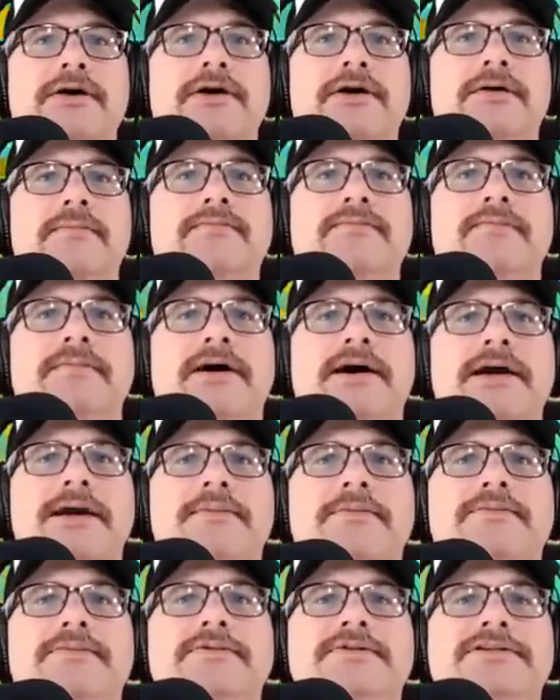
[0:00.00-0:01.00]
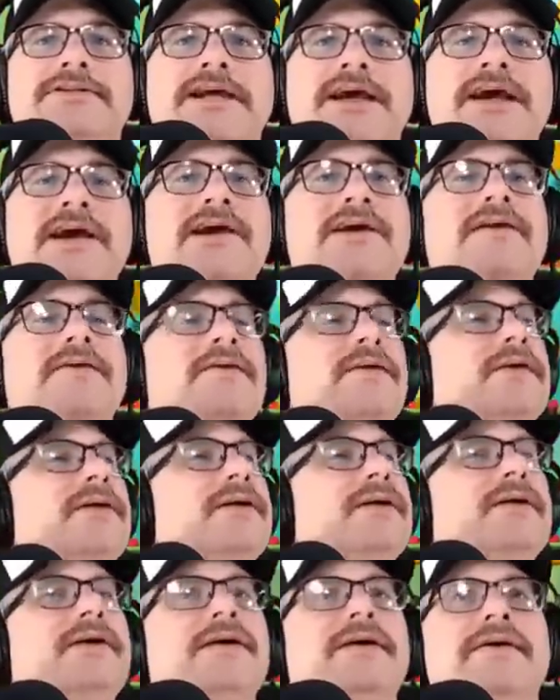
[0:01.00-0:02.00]
Oh, I am ter-
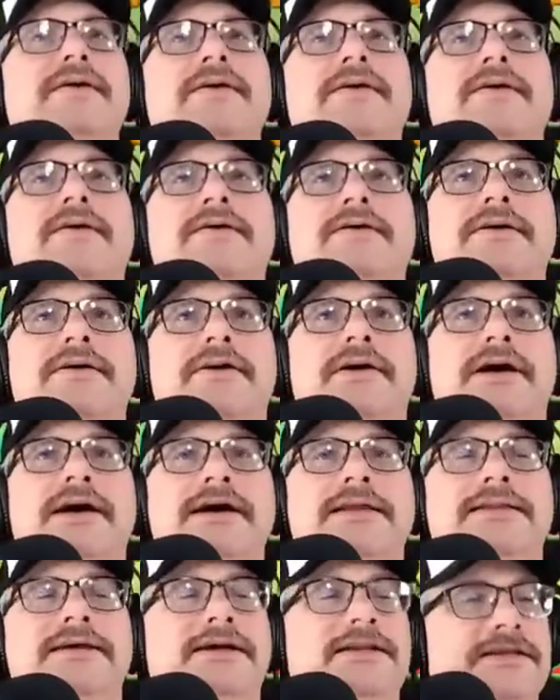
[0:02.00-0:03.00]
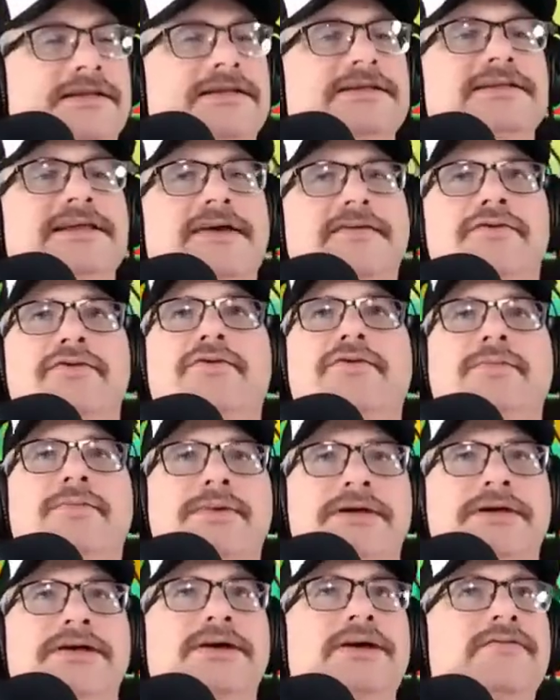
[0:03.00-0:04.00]
You know, I thought this level
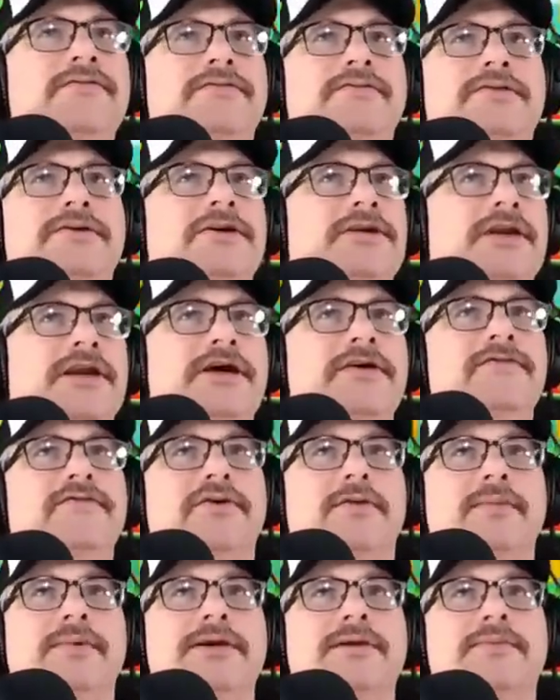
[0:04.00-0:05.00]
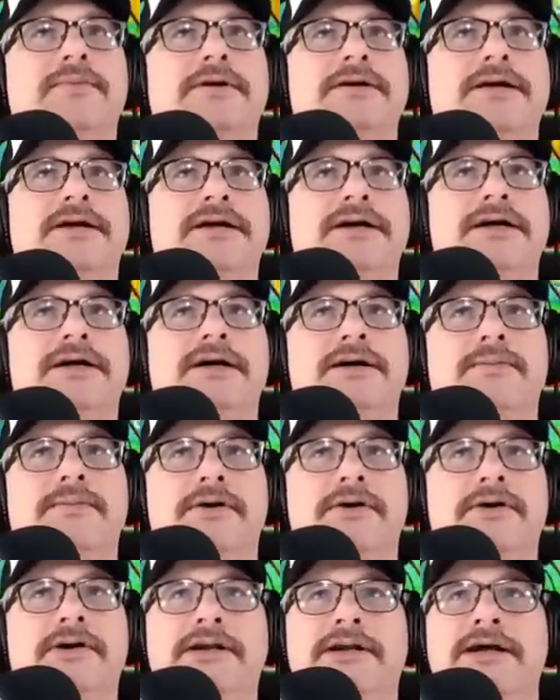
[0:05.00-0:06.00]
would be good good luck for me, but uh,
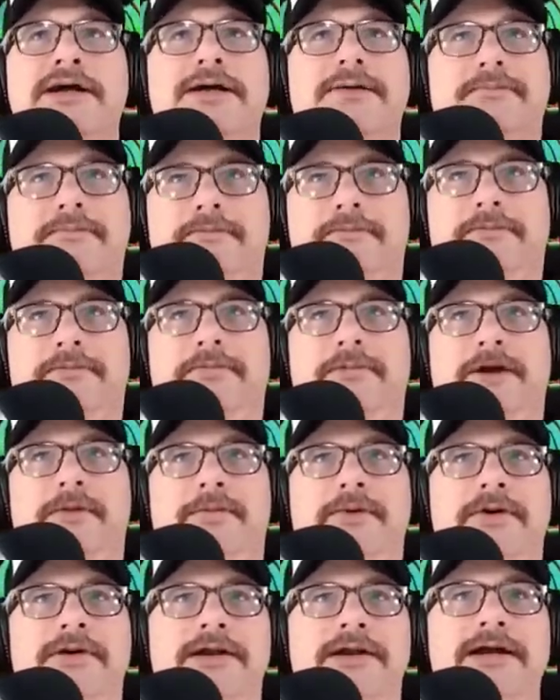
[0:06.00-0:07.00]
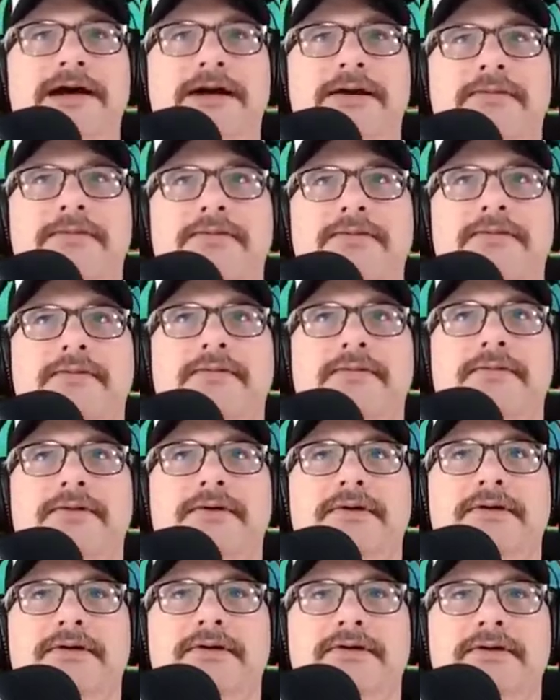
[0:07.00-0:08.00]
apparently not. Apparently not.
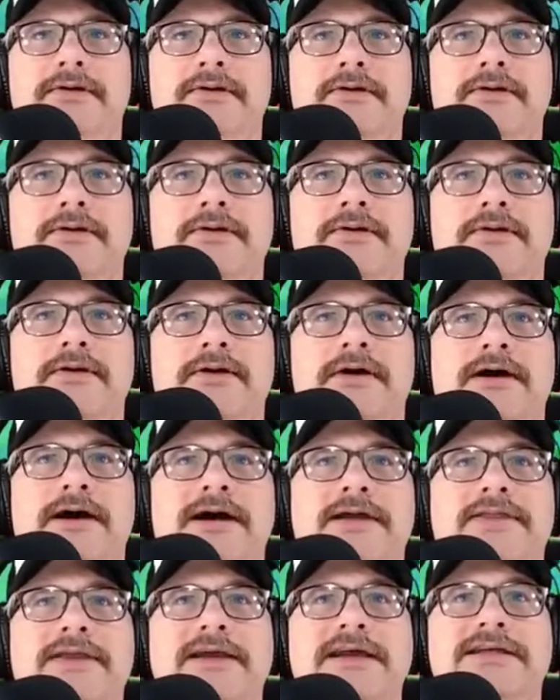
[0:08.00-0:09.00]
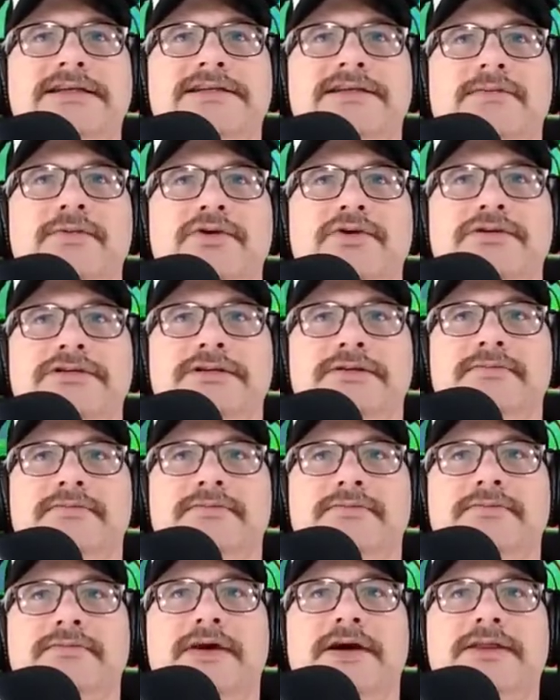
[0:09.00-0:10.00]
I think it's the music.
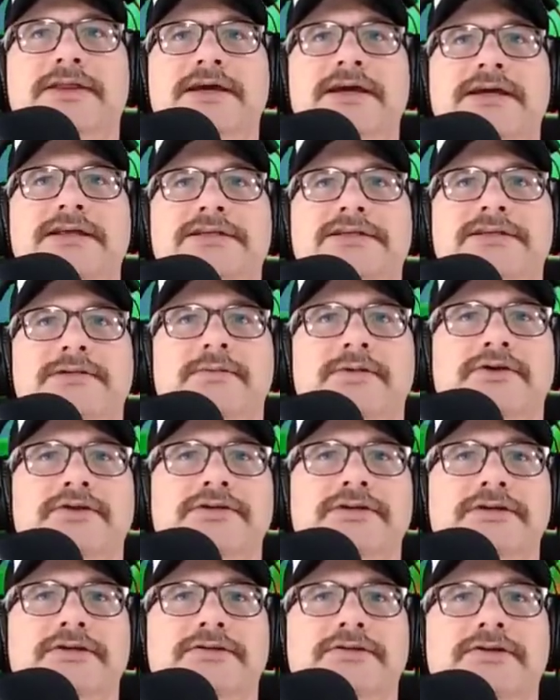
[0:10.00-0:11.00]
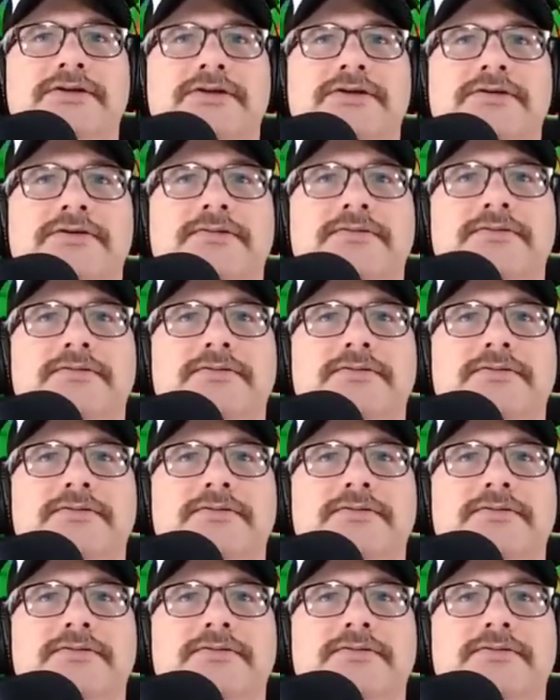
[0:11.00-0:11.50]
I think it's the music. Yeah.